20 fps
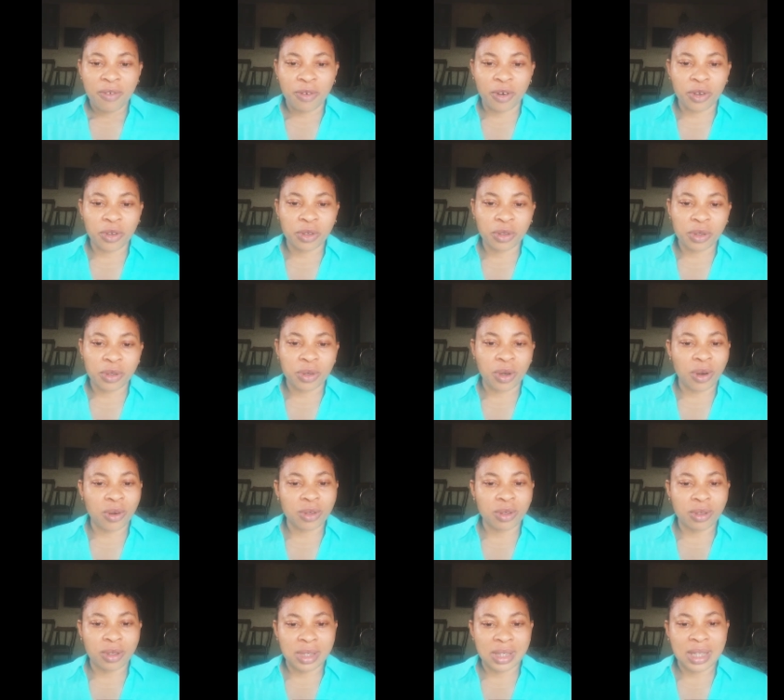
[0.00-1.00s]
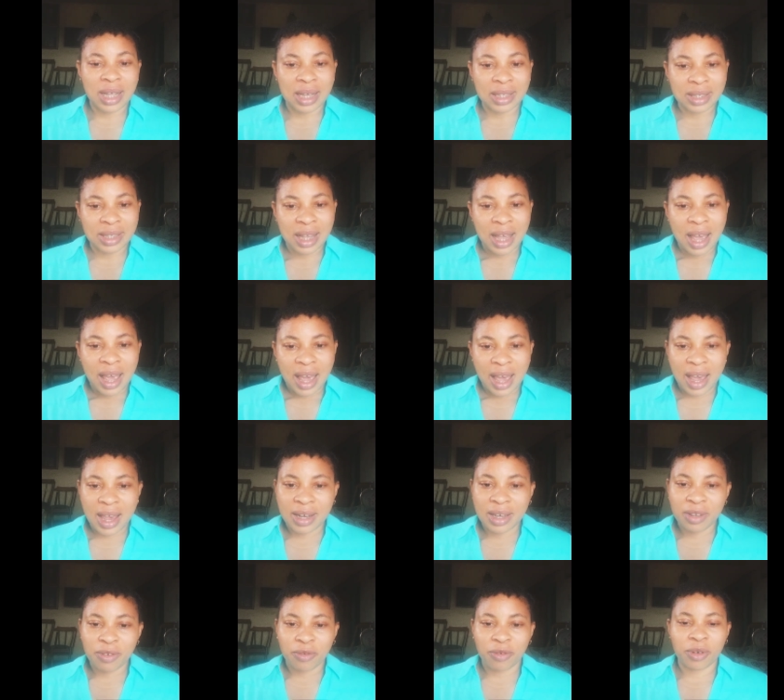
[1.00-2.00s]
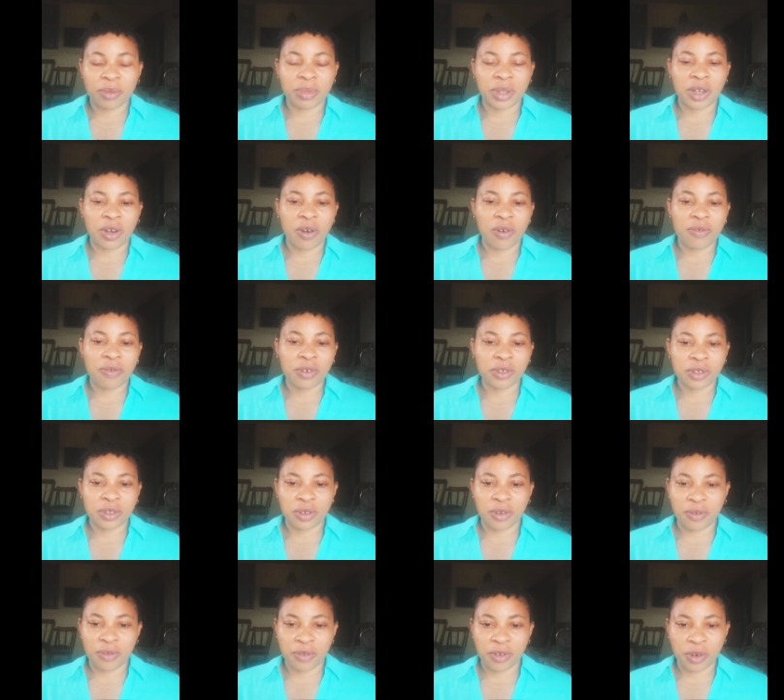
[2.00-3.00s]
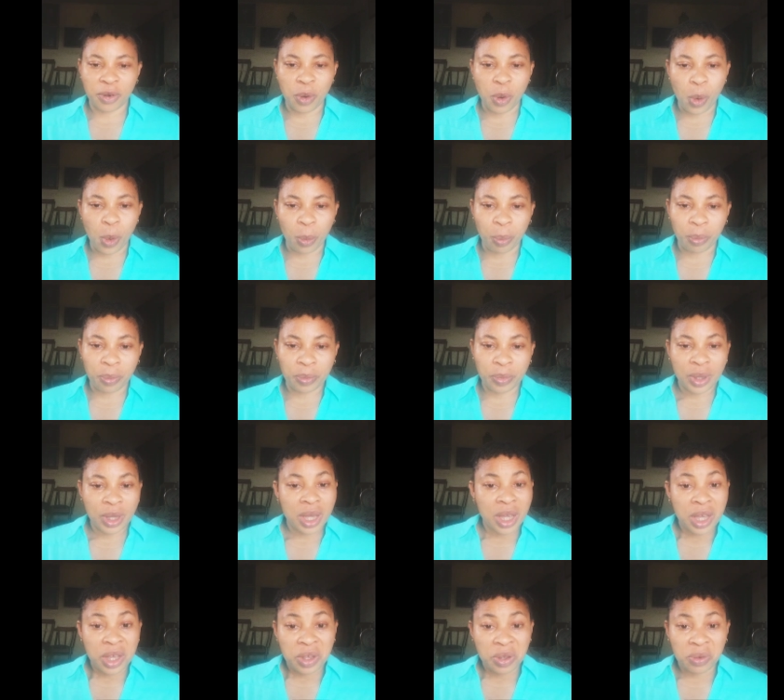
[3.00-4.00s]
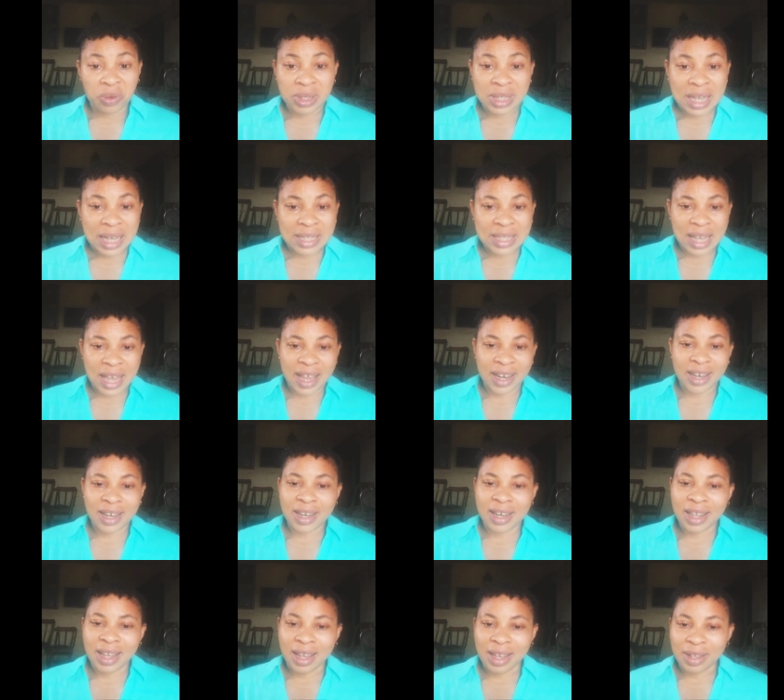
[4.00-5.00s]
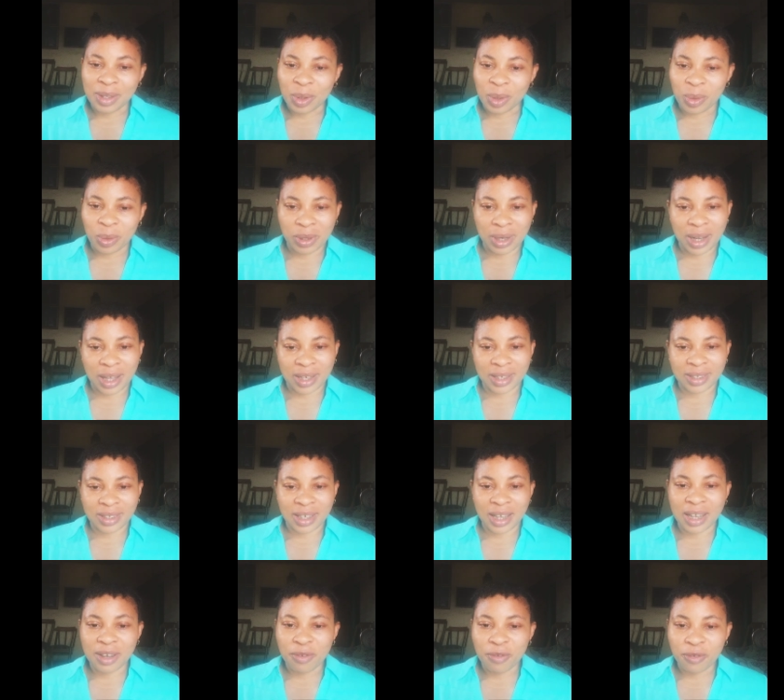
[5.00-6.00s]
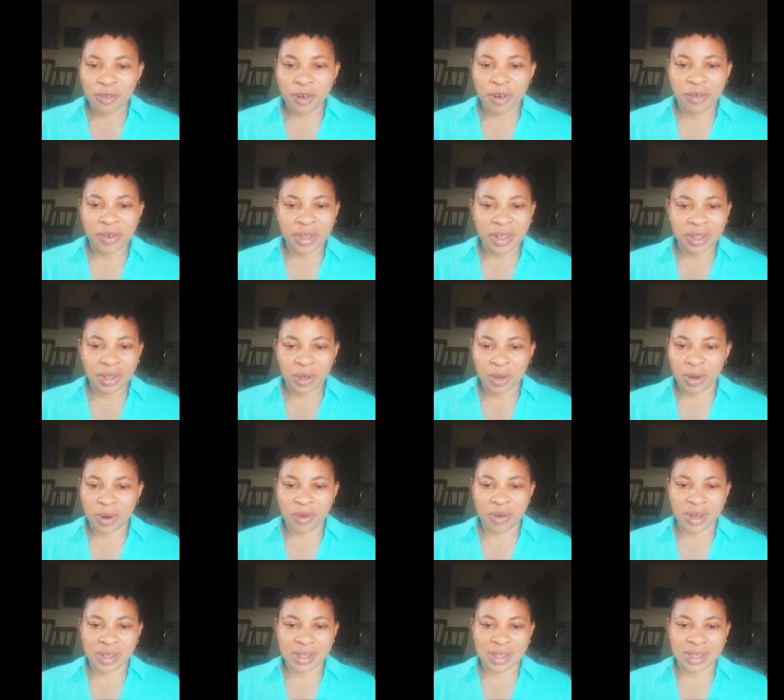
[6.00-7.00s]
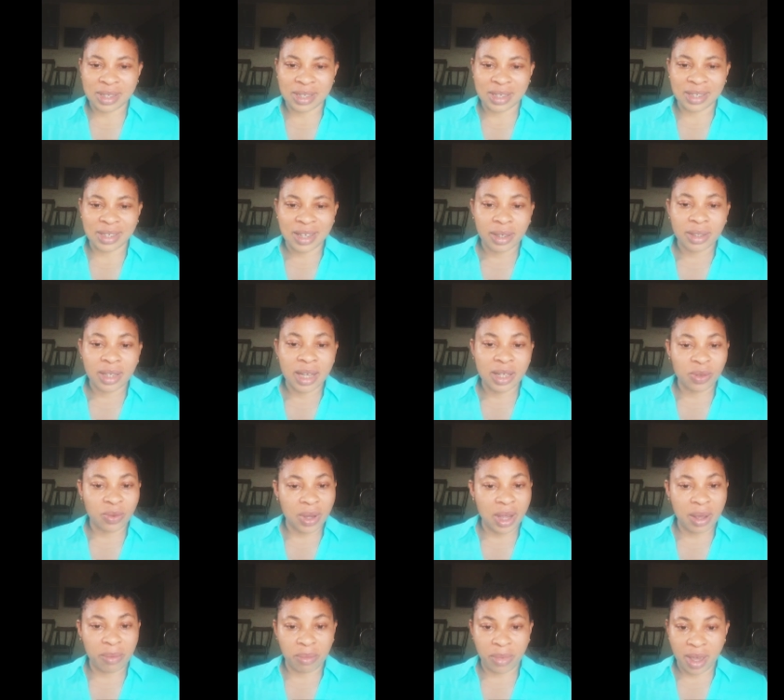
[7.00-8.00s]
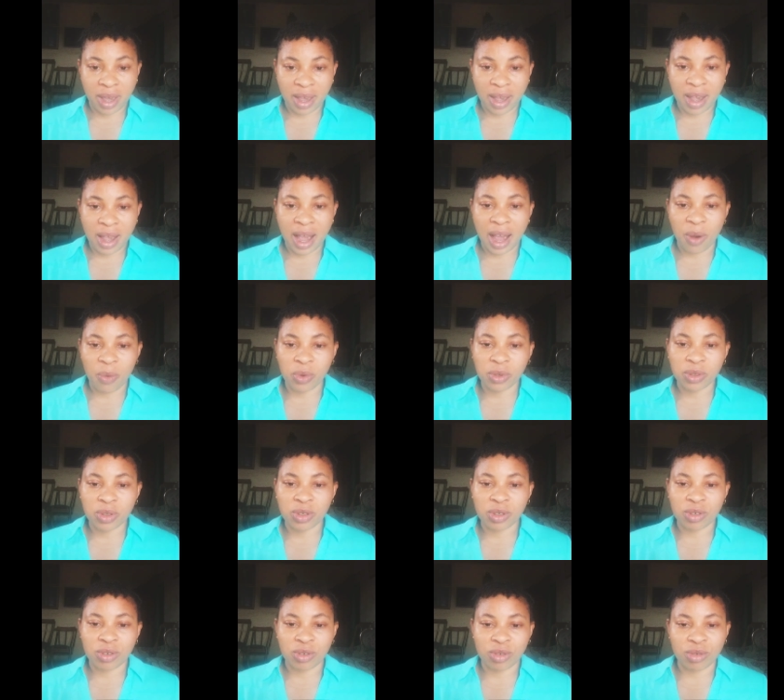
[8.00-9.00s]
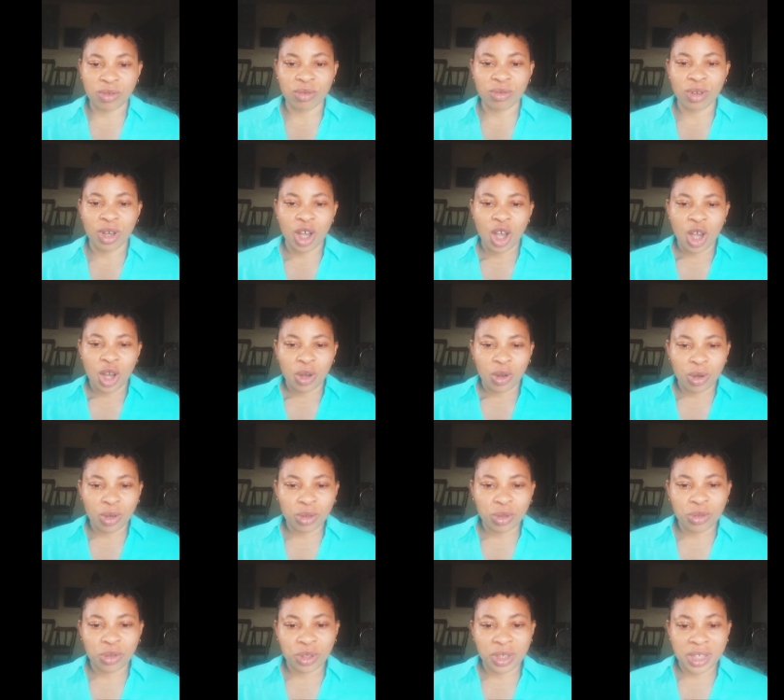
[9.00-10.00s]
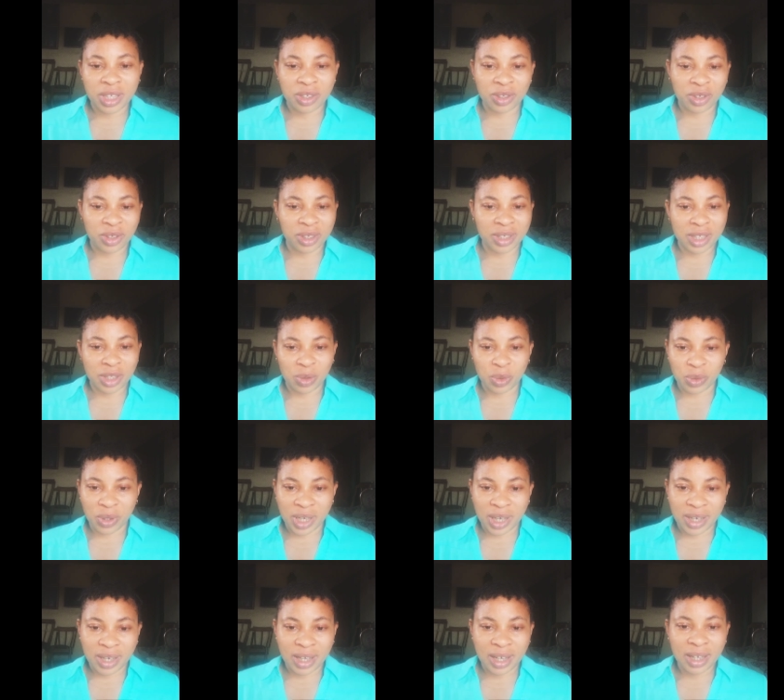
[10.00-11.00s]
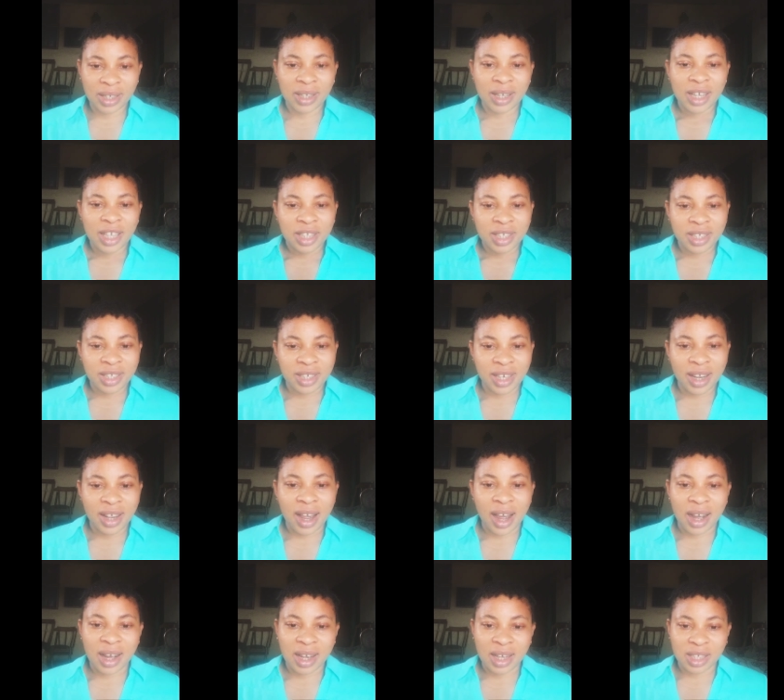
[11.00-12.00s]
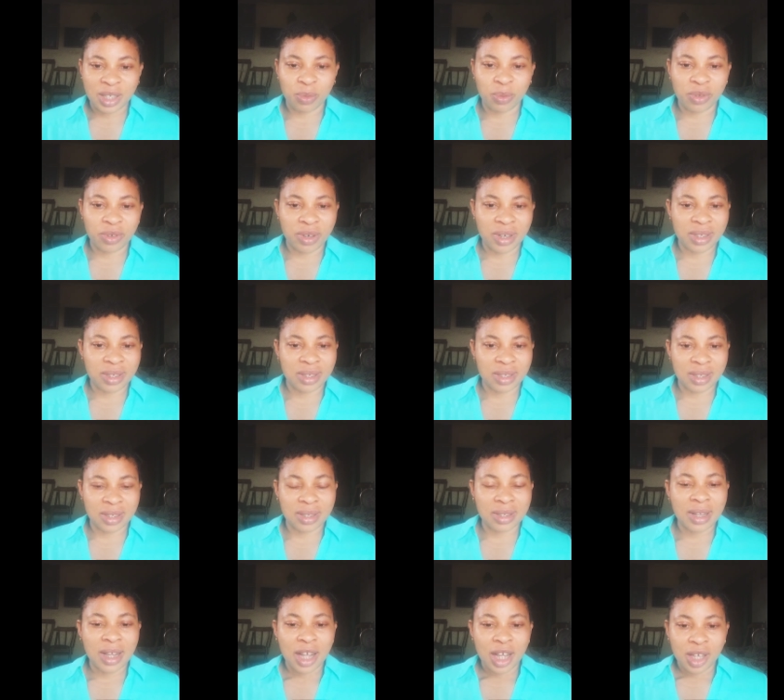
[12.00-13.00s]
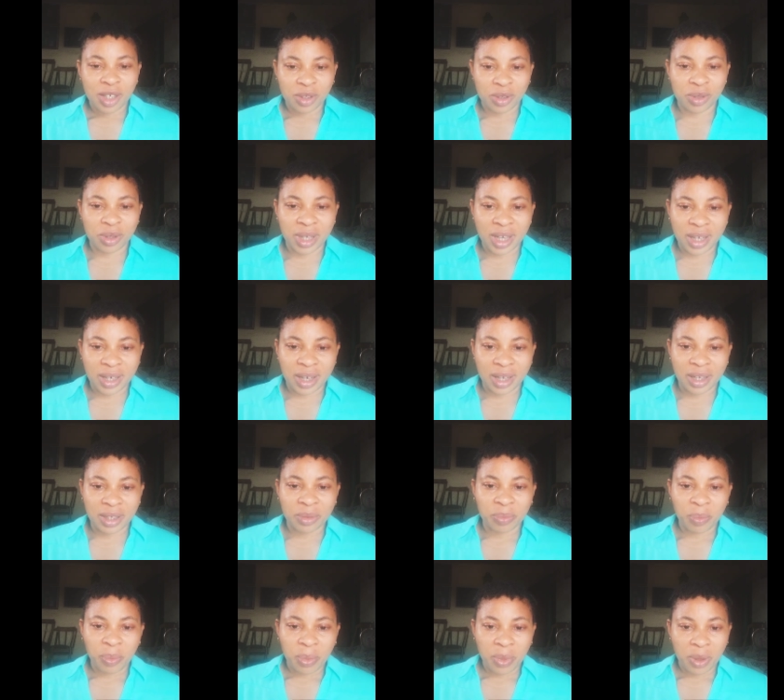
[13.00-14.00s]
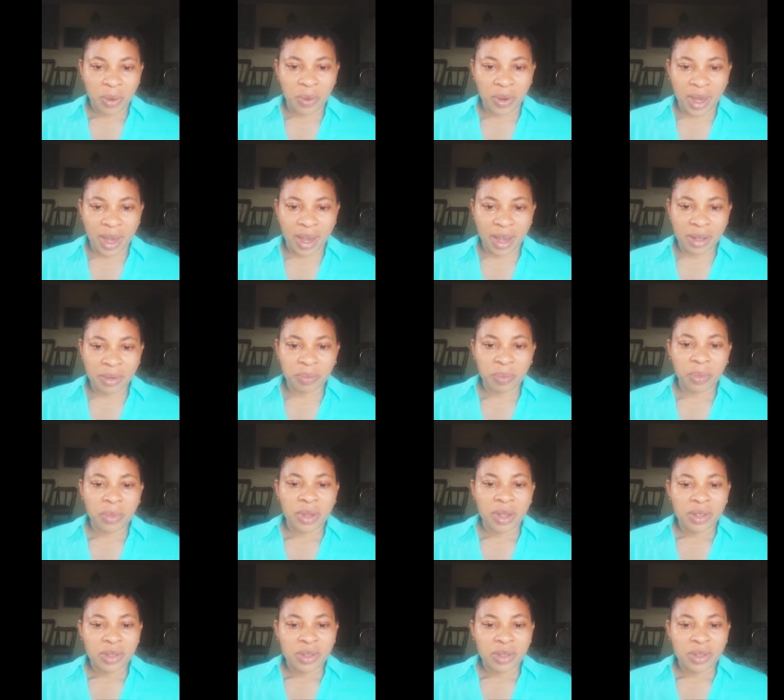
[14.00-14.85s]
for you to also start earning from the comfort of your home. You start earning in dollar, in foreign currency. That is why I'm here. I want us to go through this journey together, share our experiences together. Okay?